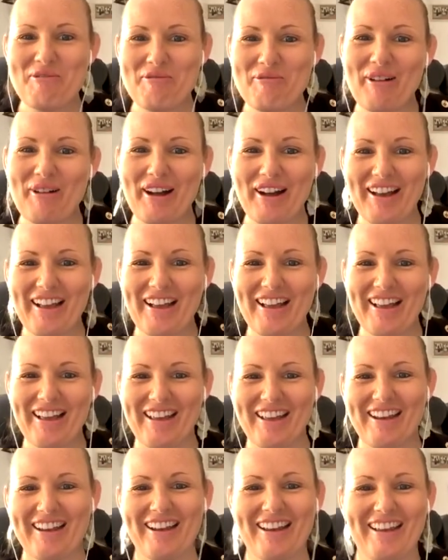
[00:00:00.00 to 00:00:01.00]

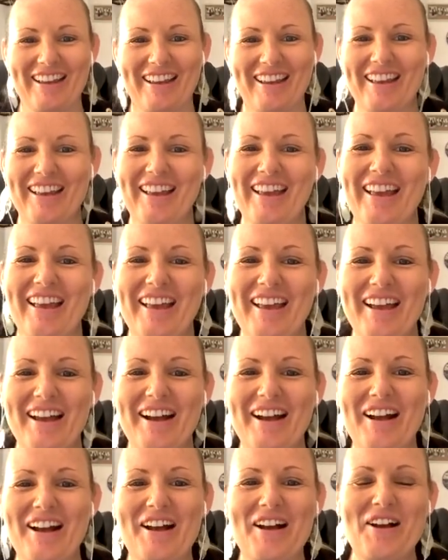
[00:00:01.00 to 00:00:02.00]

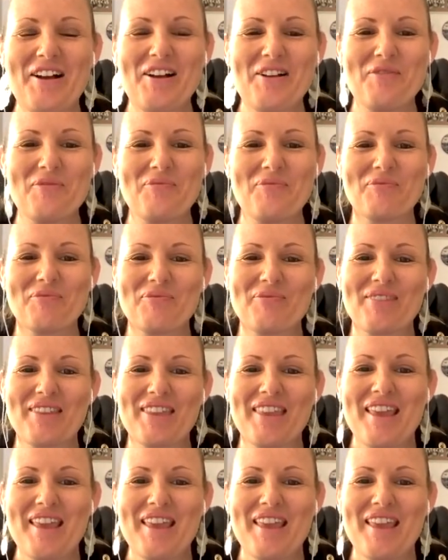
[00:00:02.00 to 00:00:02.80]
This person isn't speaking.